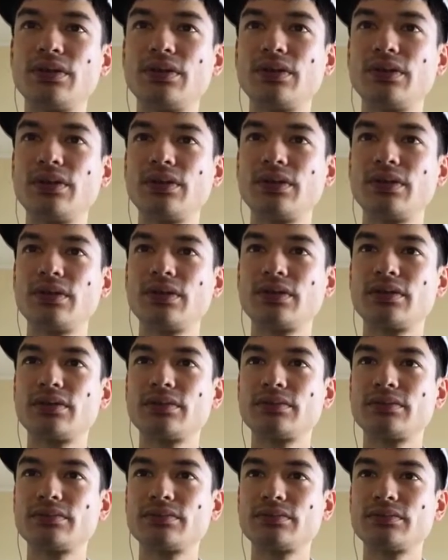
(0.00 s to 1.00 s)

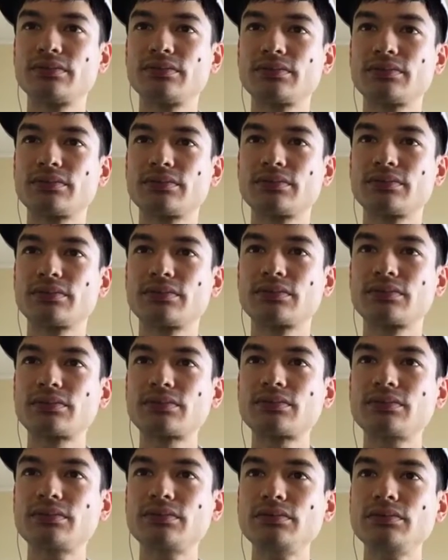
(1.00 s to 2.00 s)

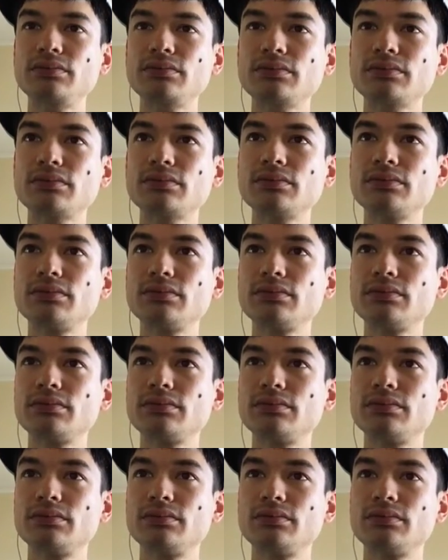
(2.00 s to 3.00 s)

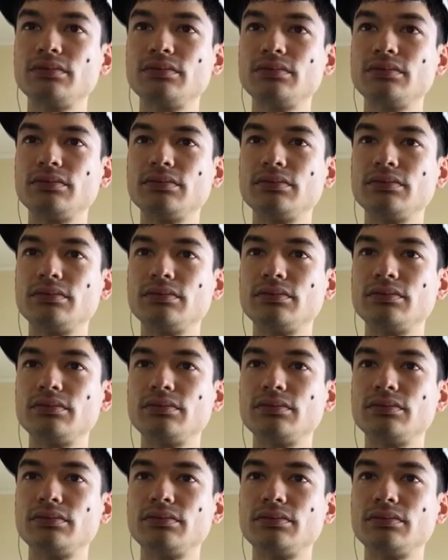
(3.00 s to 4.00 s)

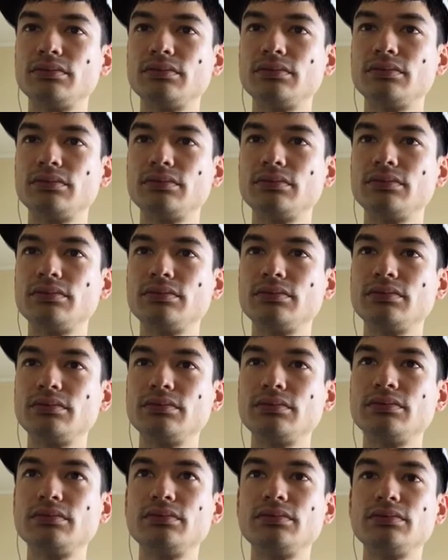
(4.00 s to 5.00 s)
[no speech]